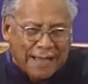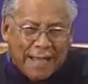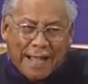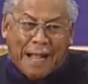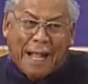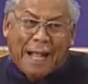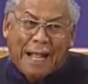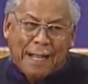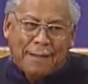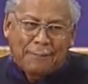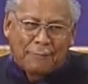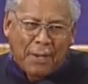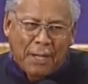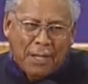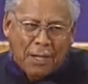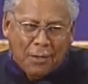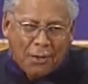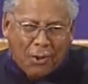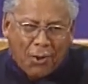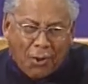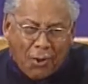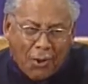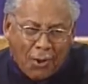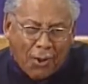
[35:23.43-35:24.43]
Guide me,
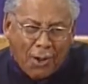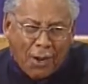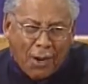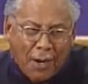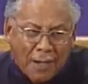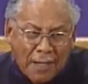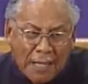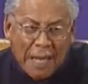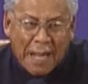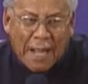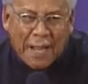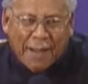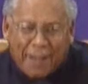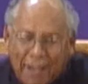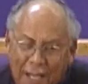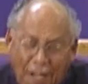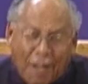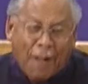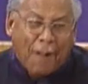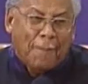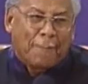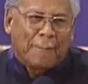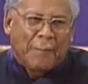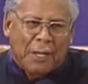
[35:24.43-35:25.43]
Lord.
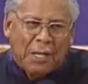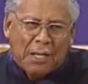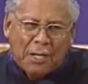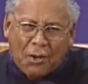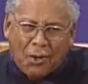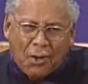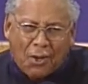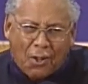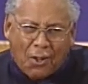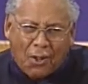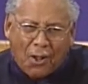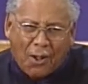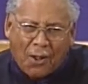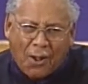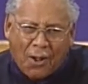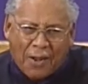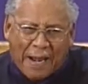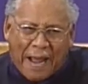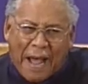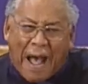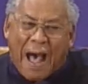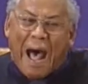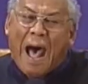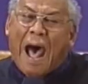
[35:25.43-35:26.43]
Help me, Lord.
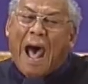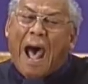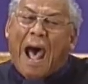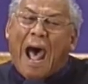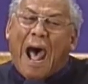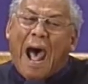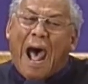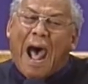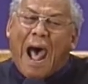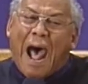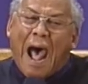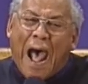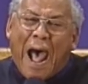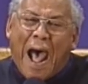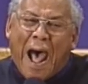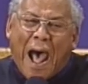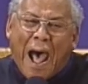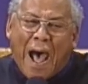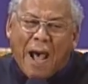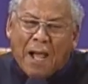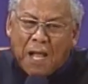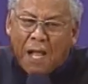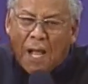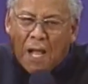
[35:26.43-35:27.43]
Ah!
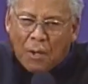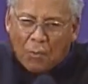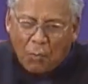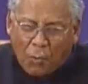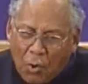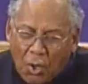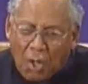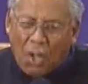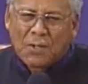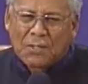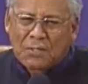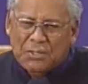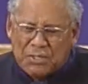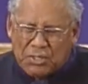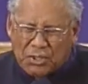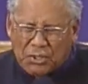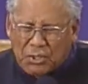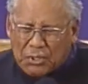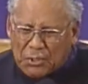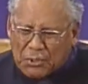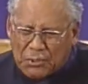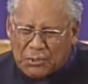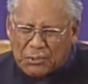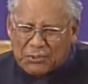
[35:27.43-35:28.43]
want
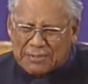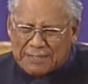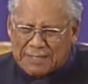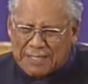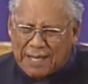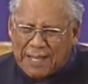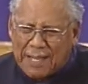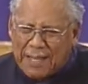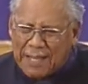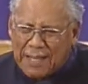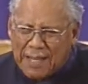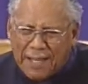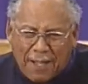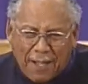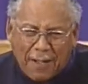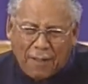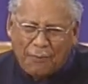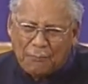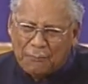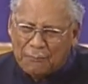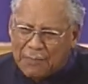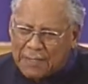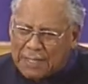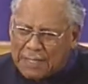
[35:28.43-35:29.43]
you to
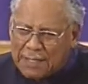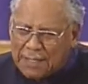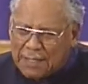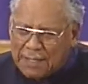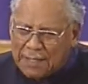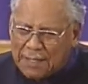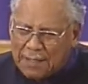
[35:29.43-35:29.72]
help me.